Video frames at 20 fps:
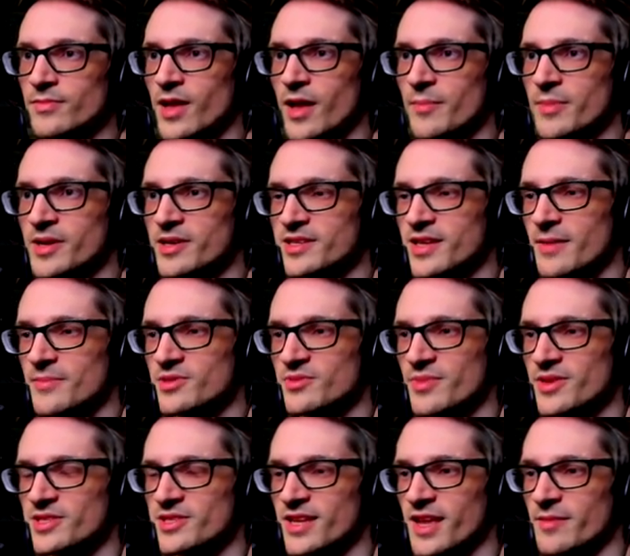How many times am
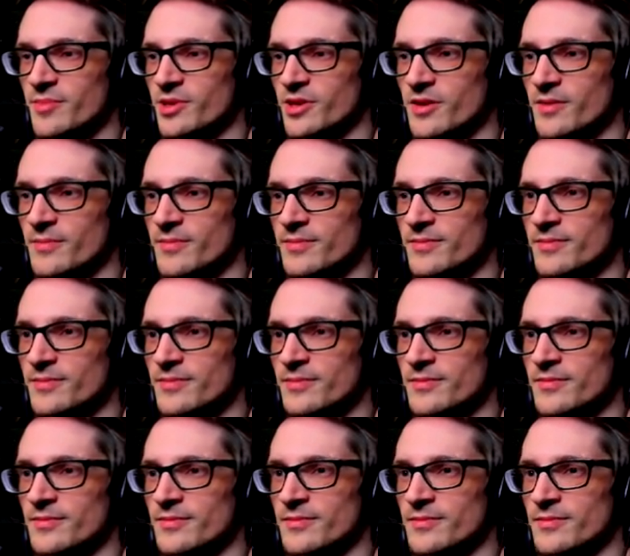I stabbing seven,
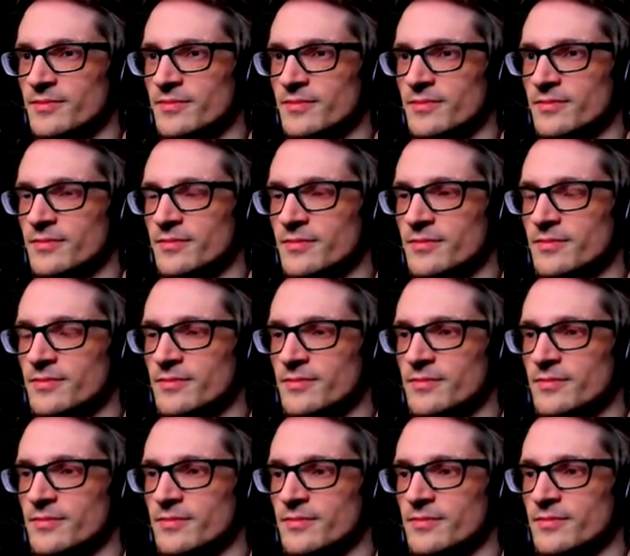him? Six,
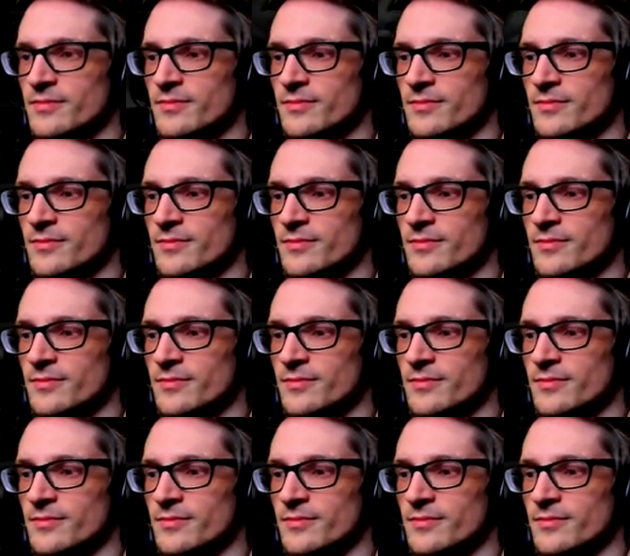five,